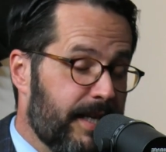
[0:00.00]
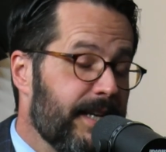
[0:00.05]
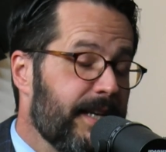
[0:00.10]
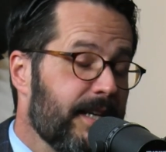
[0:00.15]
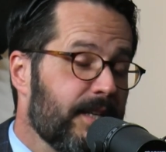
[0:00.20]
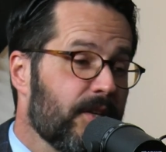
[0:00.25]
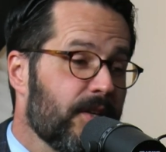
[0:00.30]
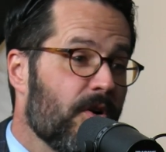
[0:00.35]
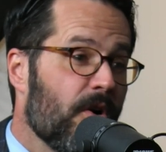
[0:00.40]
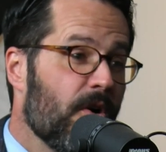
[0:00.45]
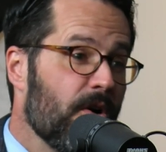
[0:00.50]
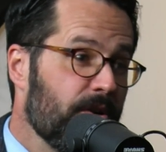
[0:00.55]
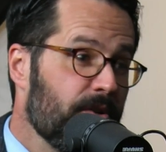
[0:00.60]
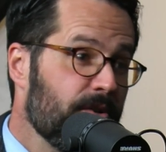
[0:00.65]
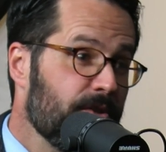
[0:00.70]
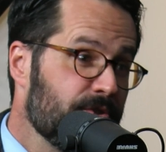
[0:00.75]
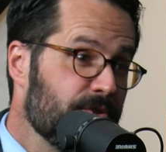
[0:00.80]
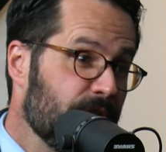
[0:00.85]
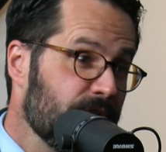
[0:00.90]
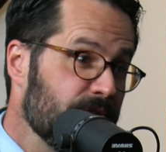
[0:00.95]
get, getting in the car to
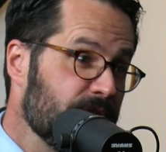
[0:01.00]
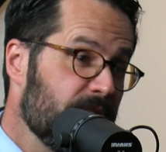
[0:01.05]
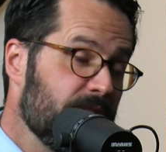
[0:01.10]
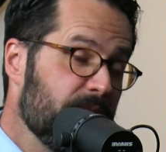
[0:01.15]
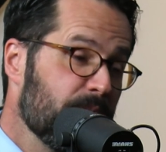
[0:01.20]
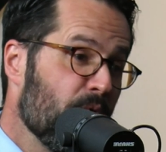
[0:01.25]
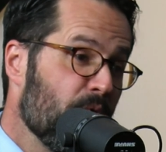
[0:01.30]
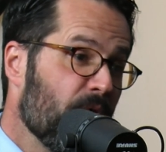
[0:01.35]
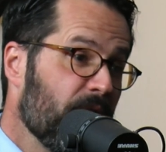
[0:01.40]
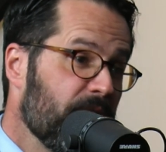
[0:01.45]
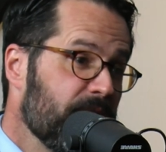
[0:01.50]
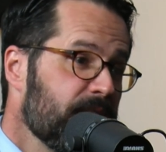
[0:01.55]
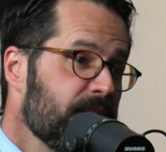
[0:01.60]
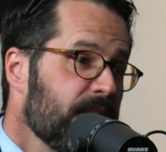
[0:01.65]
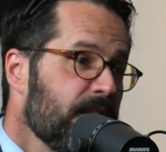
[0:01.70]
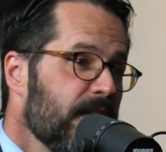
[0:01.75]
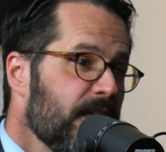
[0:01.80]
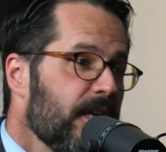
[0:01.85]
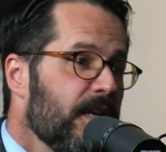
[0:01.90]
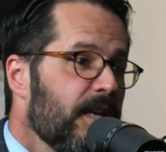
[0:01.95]
go to church Sunday morning,
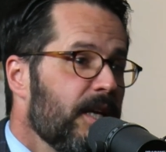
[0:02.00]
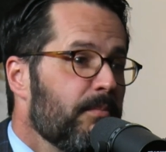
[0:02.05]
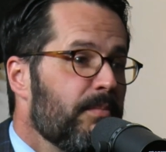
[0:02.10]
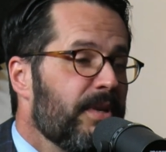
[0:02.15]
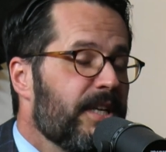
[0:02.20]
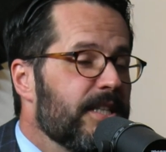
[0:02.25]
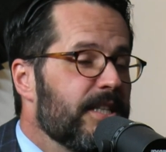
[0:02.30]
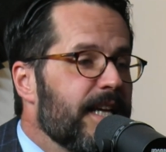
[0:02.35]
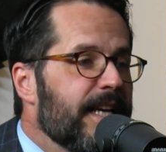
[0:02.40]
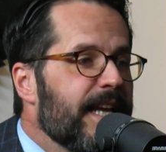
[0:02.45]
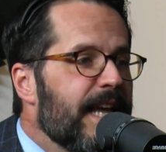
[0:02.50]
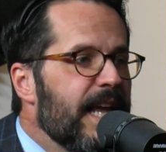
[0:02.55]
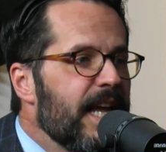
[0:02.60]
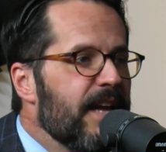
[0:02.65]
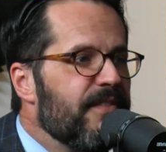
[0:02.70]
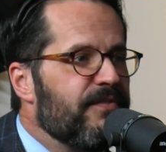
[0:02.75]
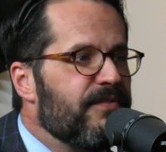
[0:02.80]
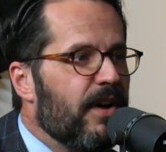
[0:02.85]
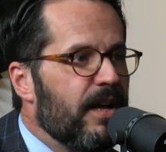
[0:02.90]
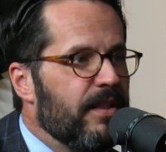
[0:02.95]
because I
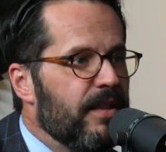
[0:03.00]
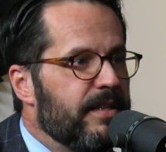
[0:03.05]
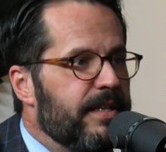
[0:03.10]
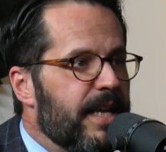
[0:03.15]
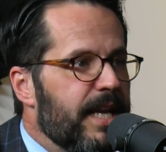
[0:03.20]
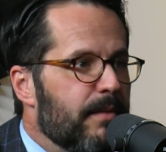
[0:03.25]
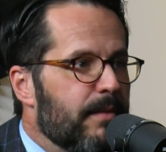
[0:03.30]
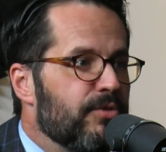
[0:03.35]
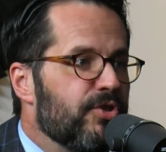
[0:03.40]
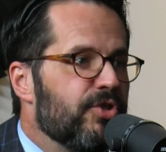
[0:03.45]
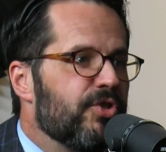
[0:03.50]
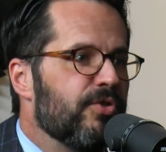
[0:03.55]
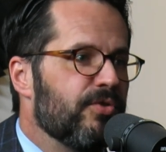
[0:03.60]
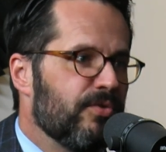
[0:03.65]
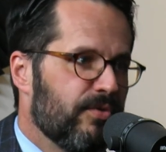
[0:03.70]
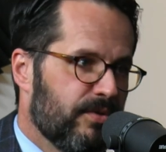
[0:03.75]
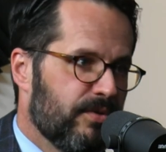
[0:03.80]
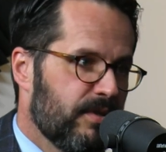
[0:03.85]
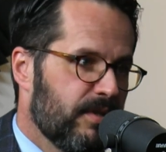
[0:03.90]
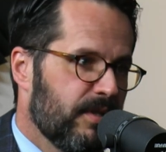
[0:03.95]
can't find the damn
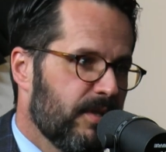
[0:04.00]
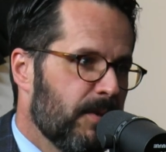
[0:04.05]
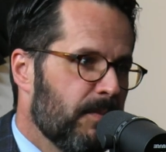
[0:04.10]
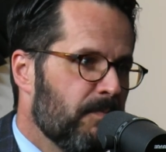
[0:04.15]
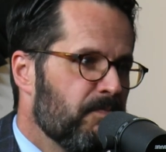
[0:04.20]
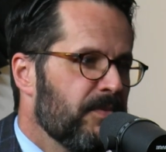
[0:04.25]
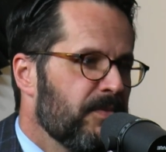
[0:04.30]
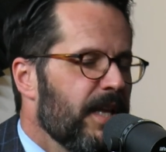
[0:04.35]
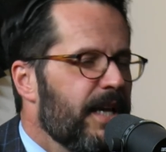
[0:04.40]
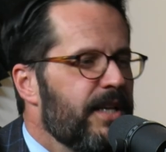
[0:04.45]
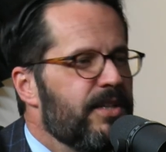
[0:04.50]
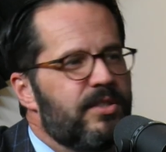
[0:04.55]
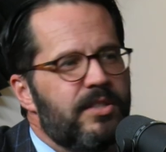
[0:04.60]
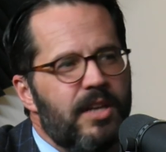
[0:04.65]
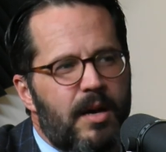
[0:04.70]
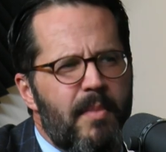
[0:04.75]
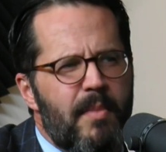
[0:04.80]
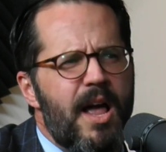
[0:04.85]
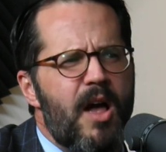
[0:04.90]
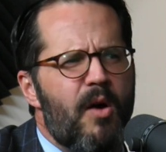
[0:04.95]
shoes. Yeah. And
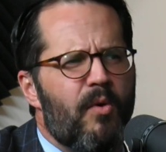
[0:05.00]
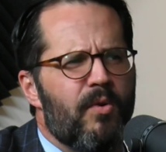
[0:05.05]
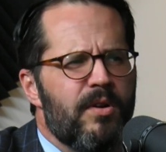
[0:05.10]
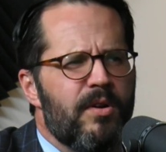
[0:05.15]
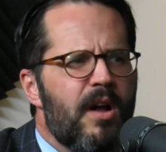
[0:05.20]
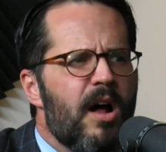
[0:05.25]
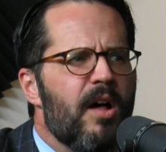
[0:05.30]
yeah. somehow or